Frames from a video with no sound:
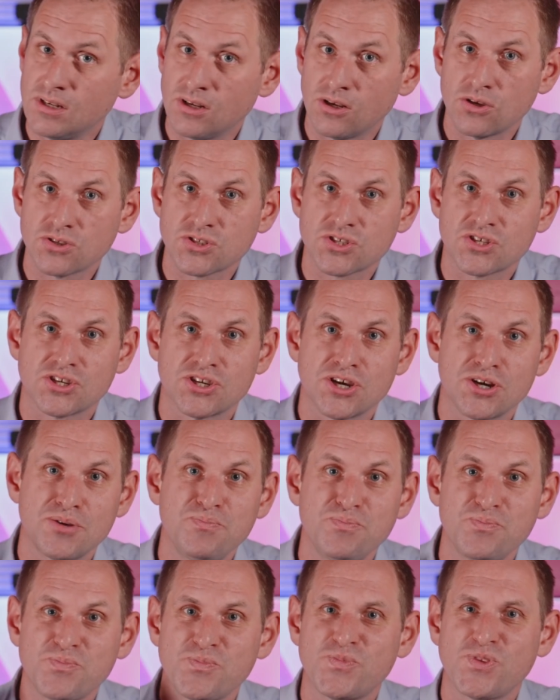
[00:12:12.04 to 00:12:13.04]
lots to
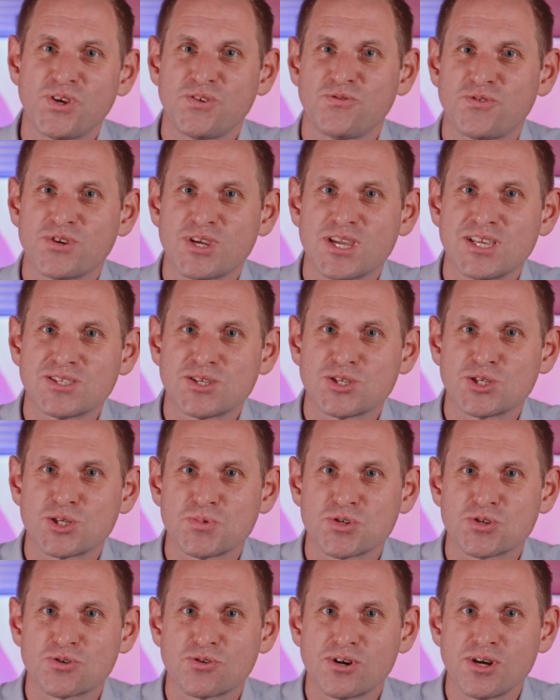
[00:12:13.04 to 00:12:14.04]
come. Don't forget to
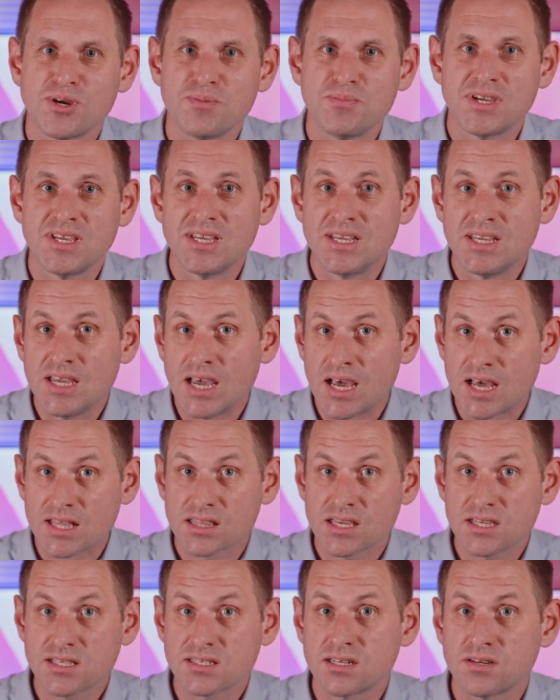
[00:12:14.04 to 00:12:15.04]
subscribe.
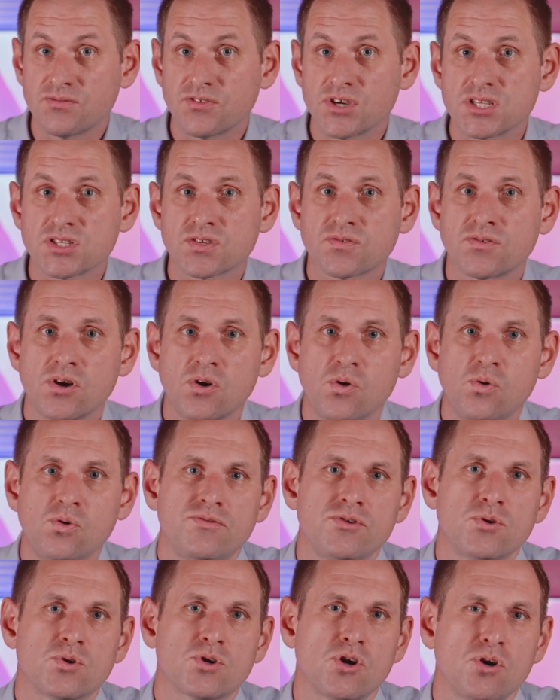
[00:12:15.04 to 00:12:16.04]
Thanks in advance for all
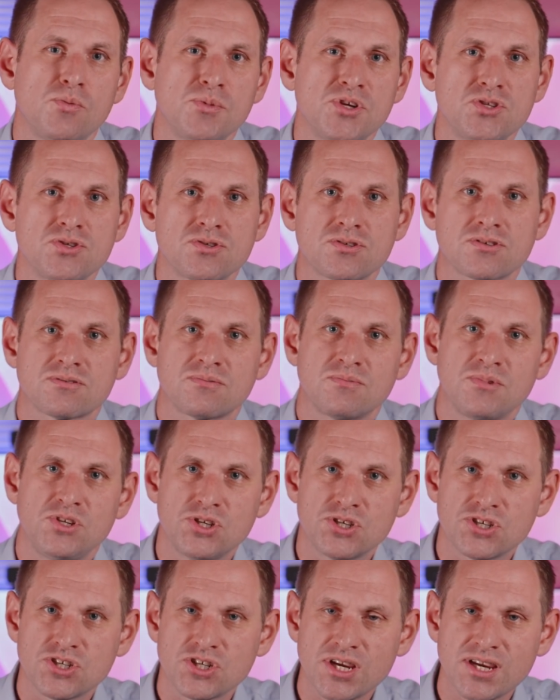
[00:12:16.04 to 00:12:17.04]
of your comments,
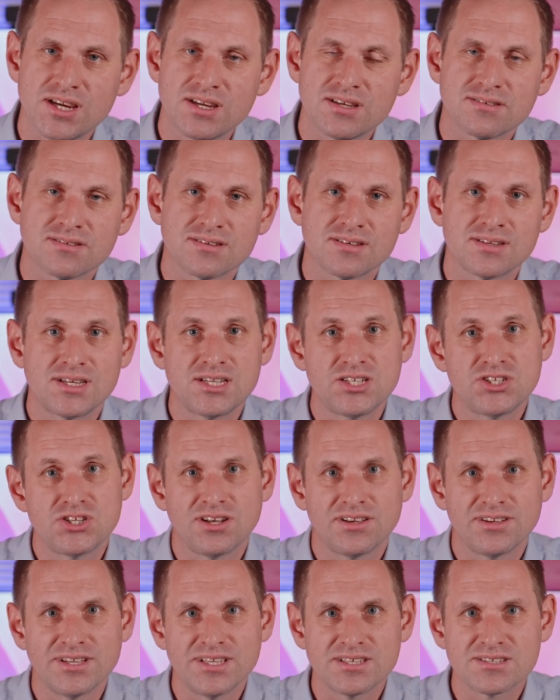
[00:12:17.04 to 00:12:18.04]
your shares, and your
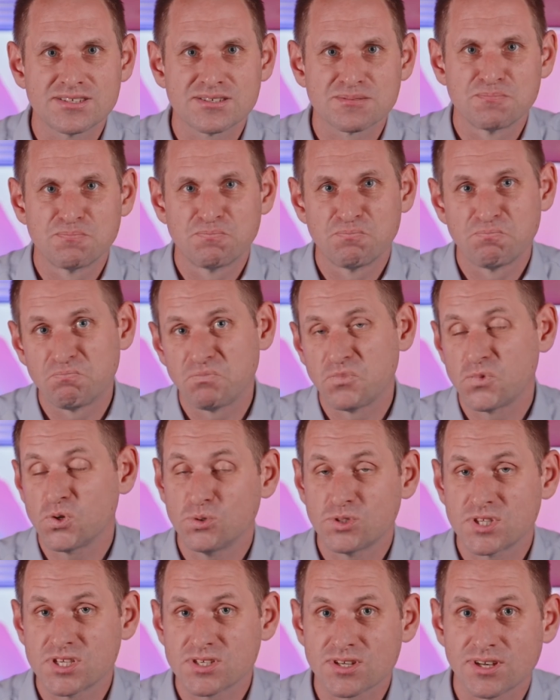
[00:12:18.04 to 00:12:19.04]
likes,
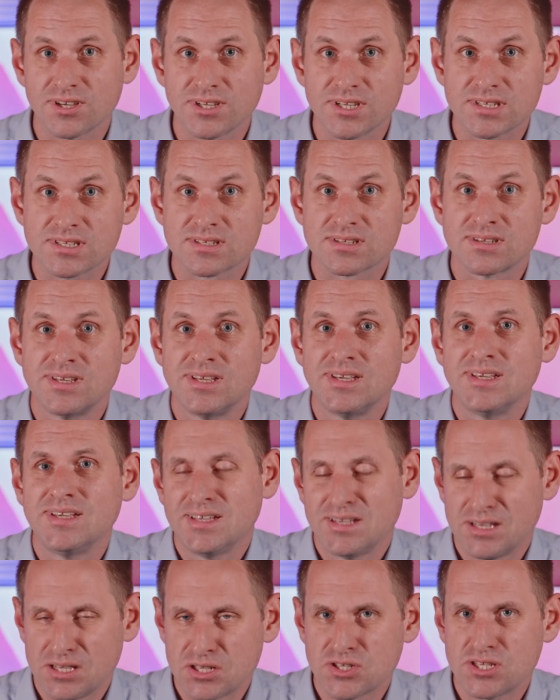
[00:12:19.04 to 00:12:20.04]
or dislikes.
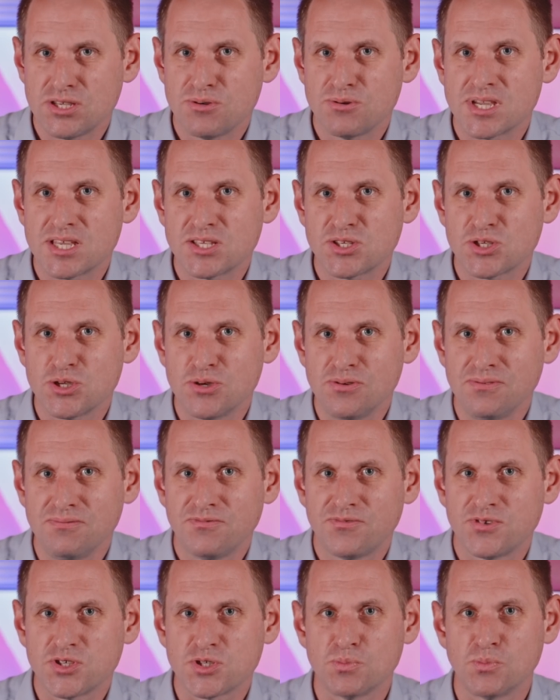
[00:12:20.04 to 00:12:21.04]
See you again soon
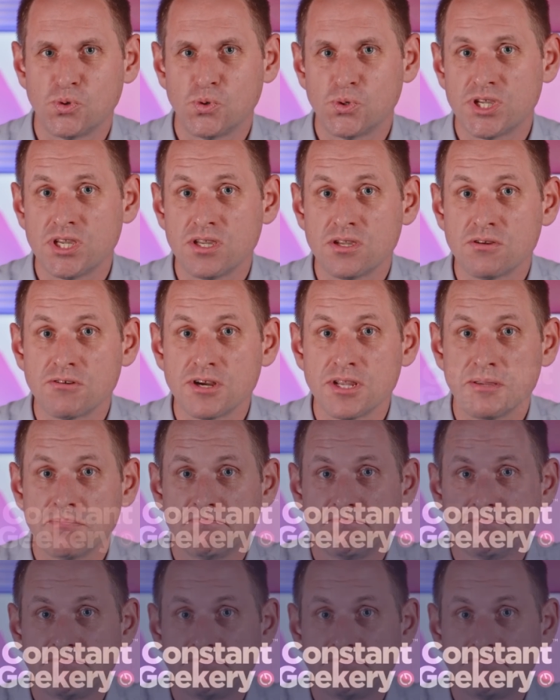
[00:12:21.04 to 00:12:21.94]
for some more Geekery.